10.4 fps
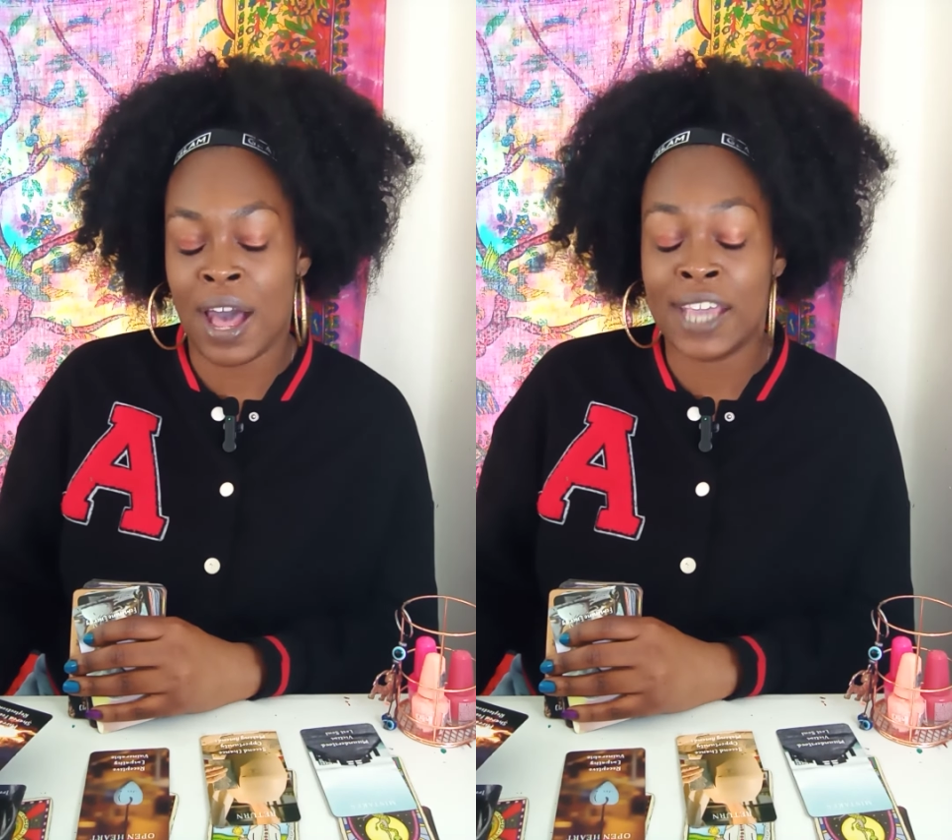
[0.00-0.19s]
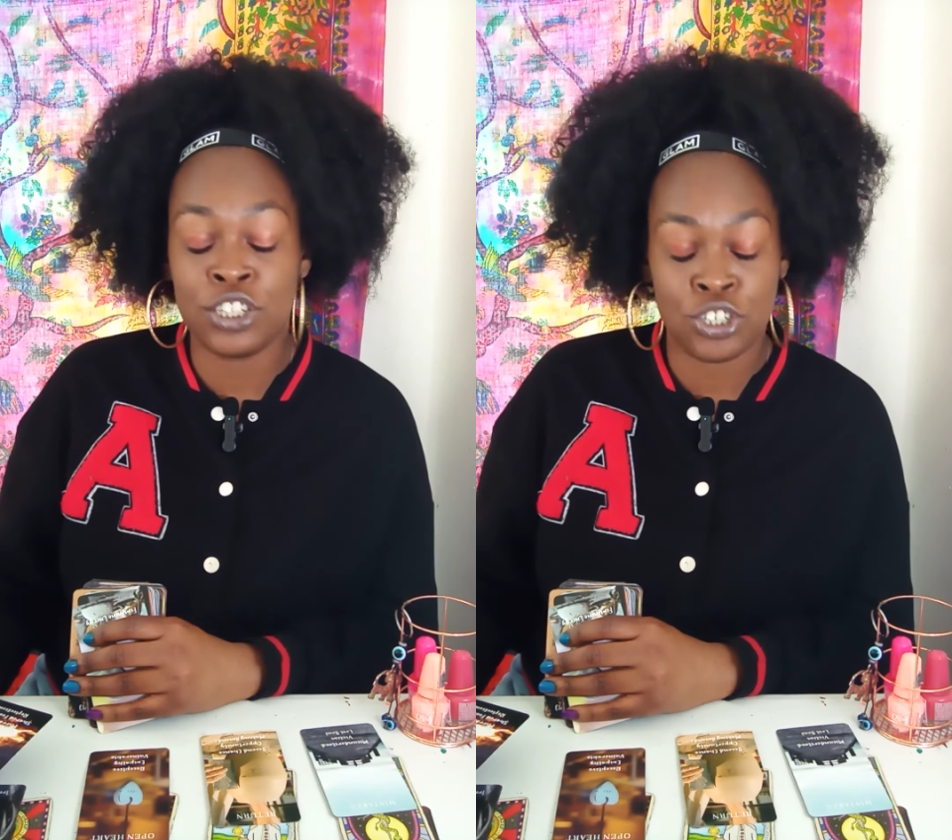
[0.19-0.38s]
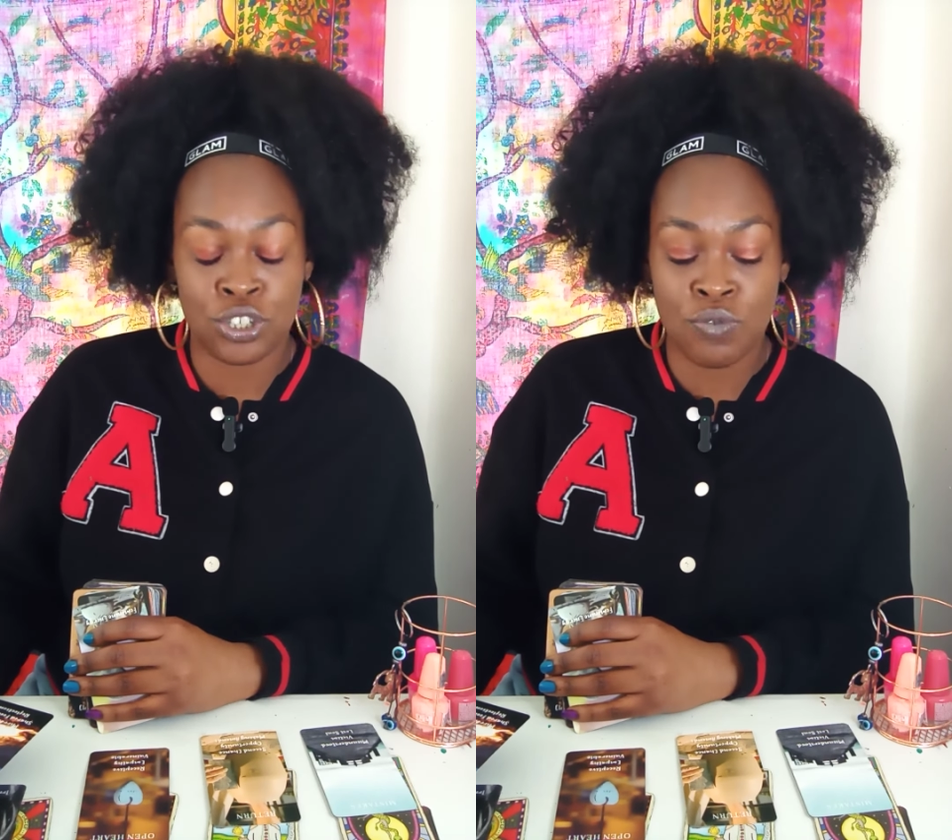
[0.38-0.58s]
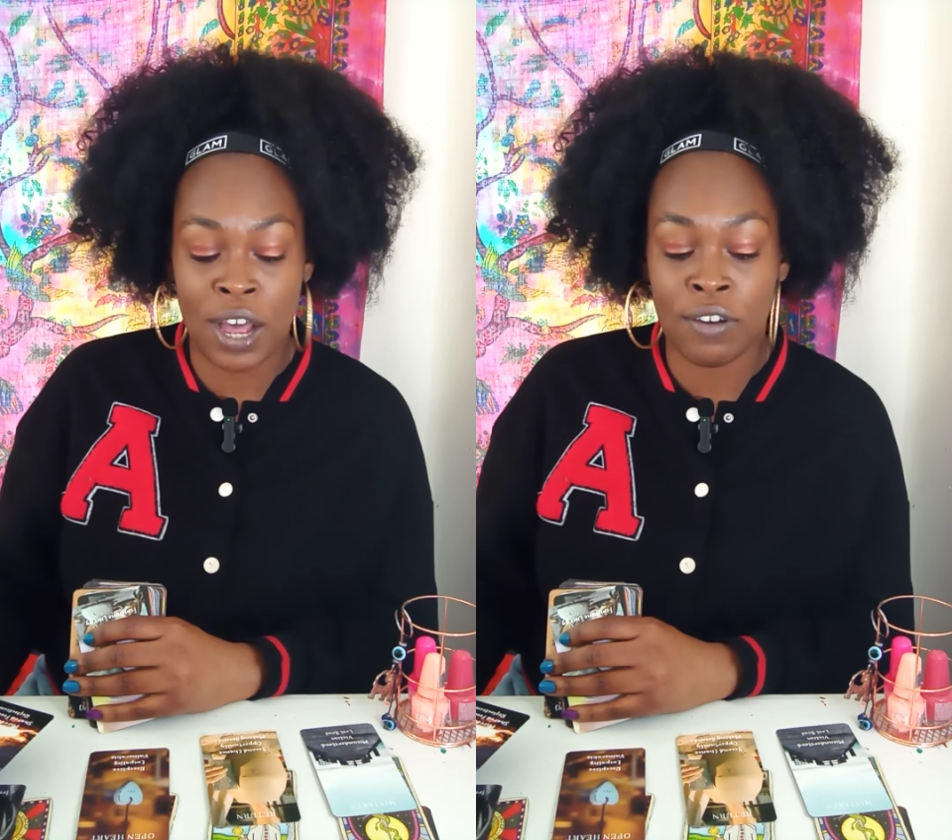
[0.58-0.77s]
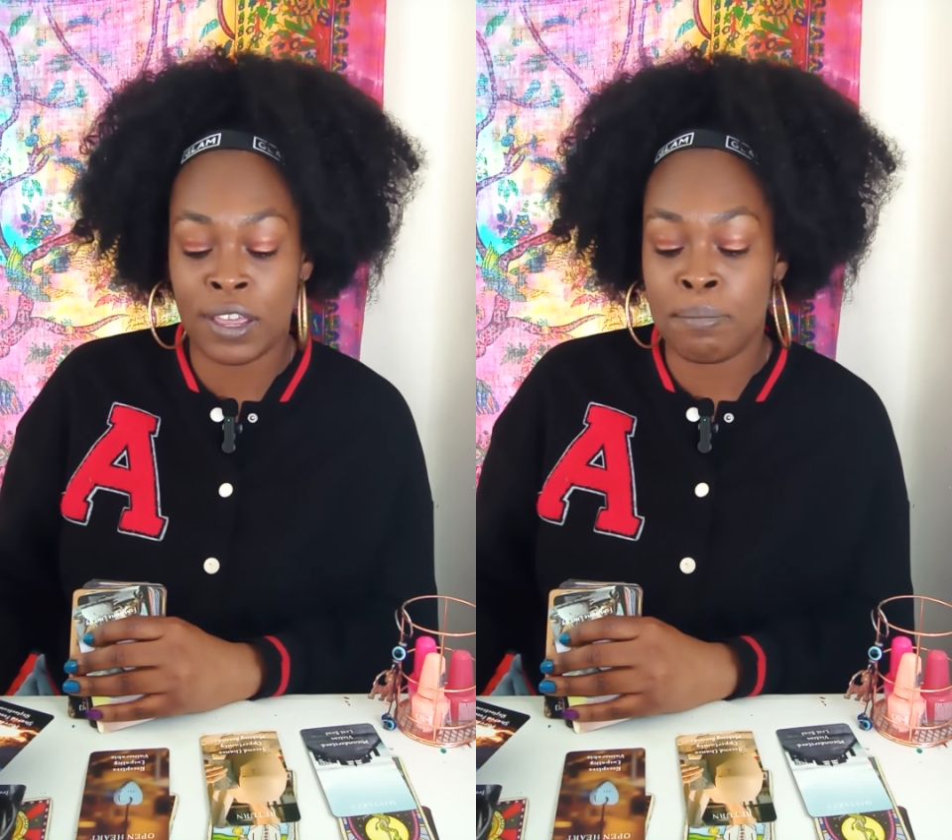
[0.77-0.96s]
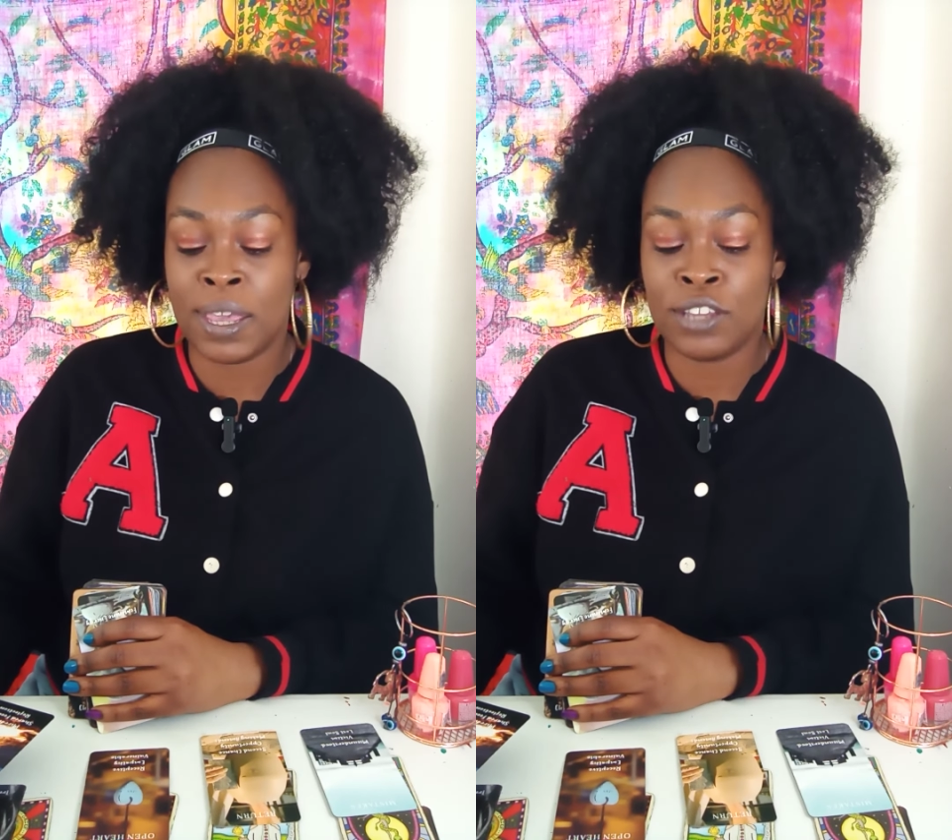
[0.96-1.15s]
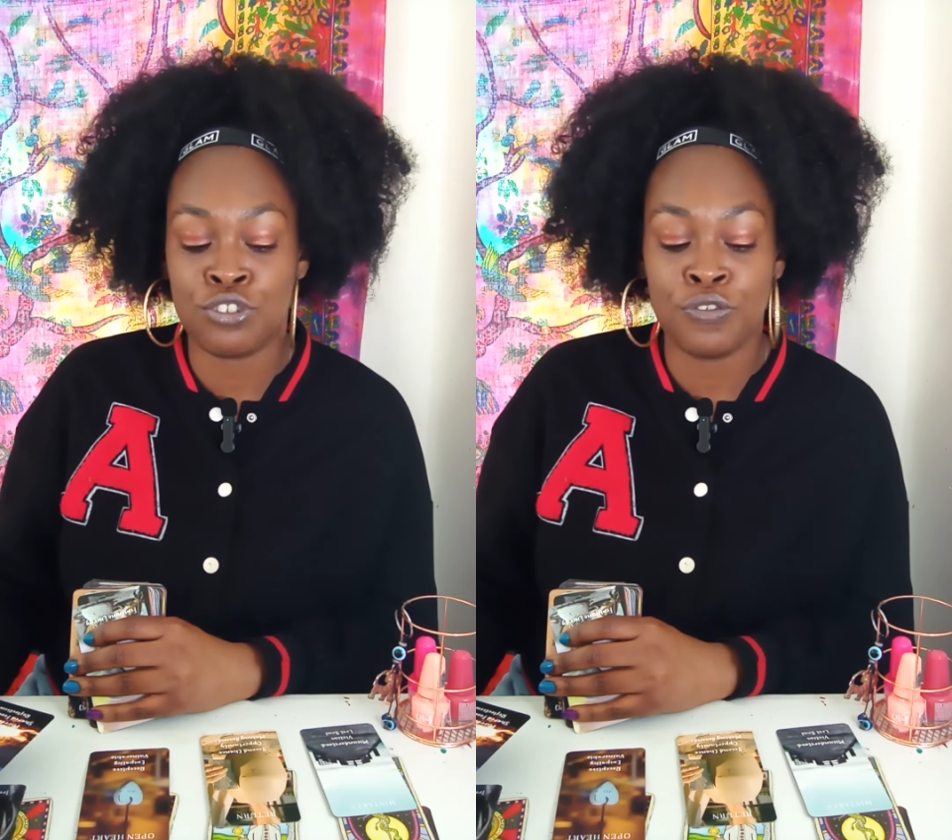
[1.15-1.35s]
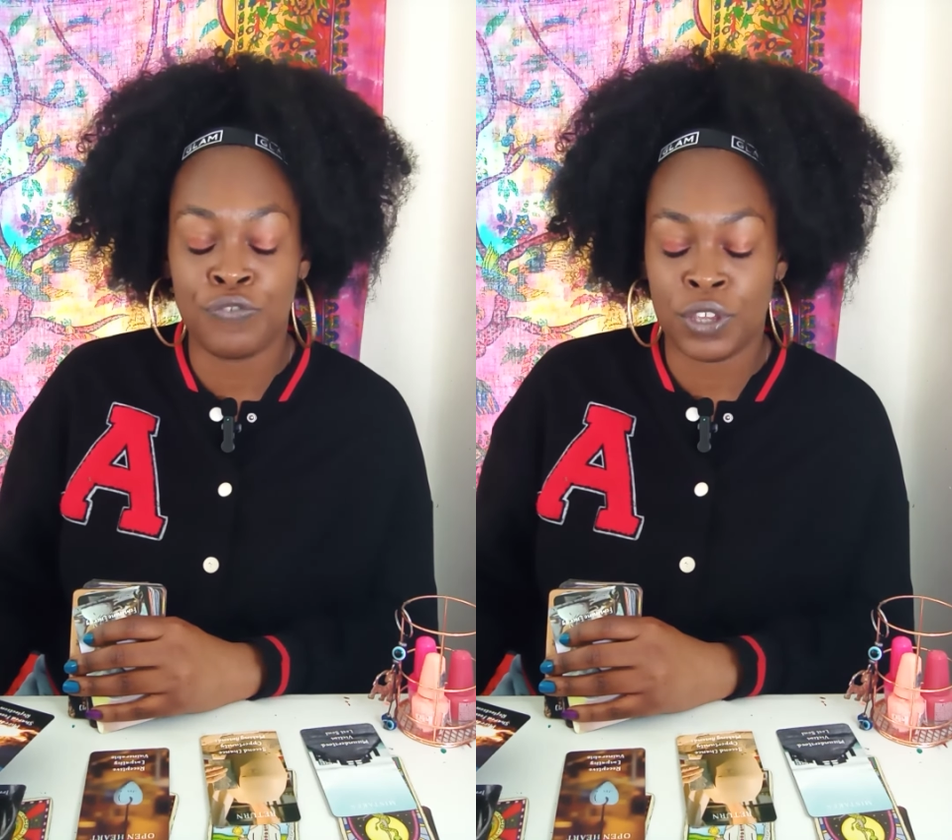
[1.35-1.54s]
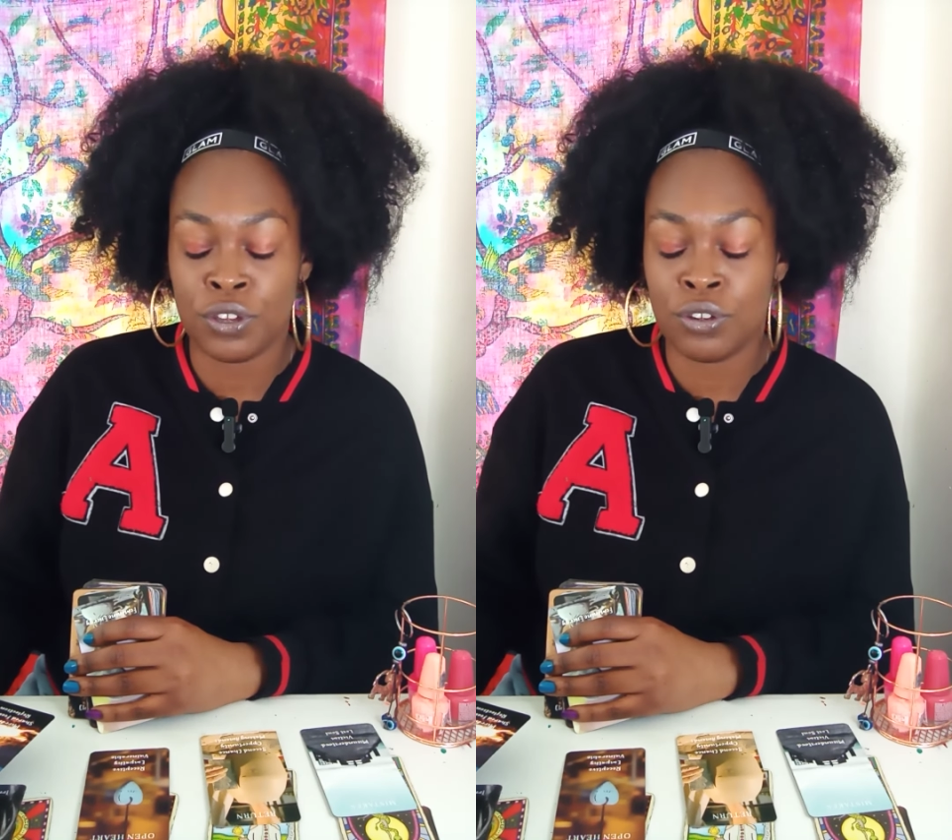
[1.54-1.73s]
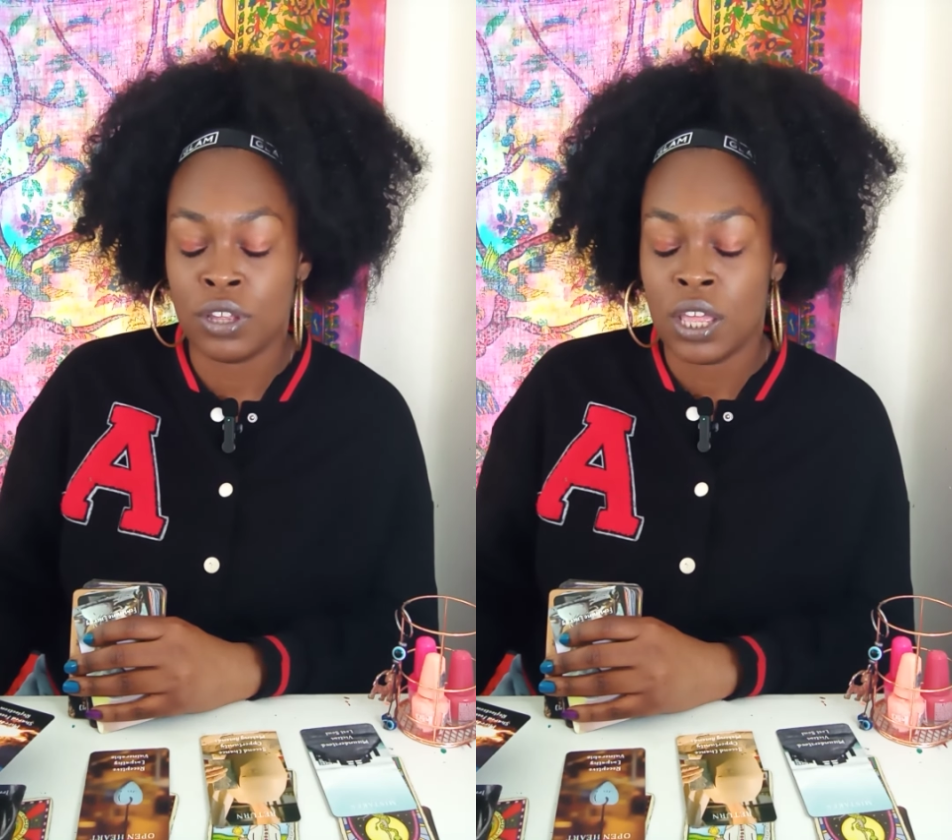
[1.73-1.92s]
iced you out and made you
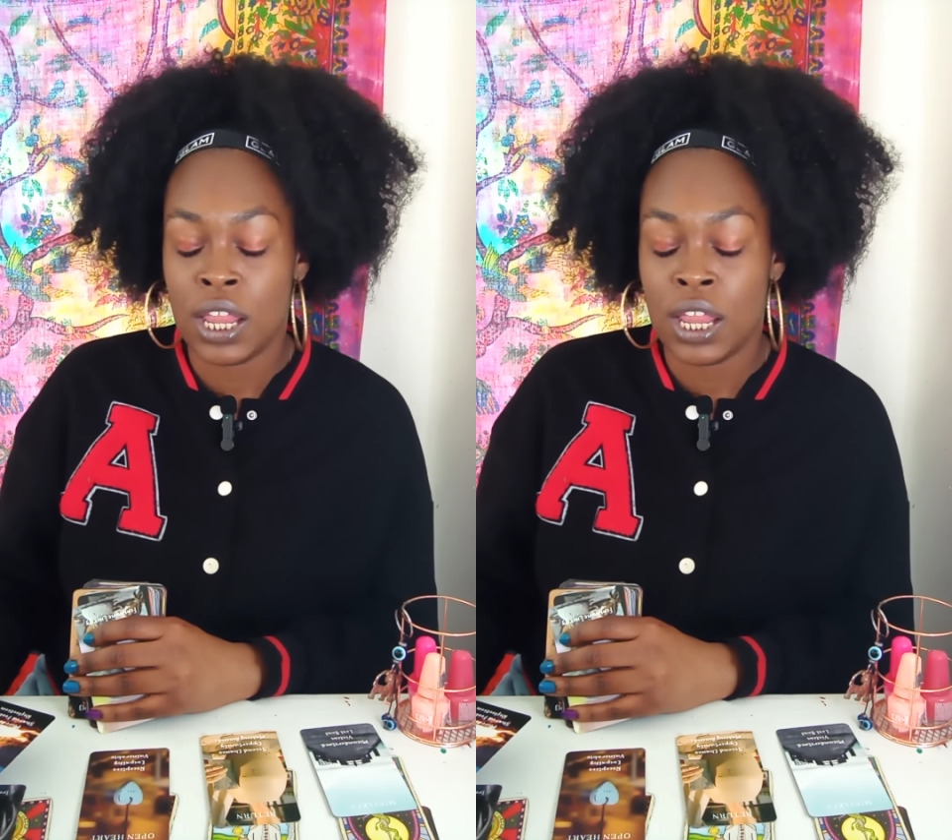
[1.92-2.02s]
feel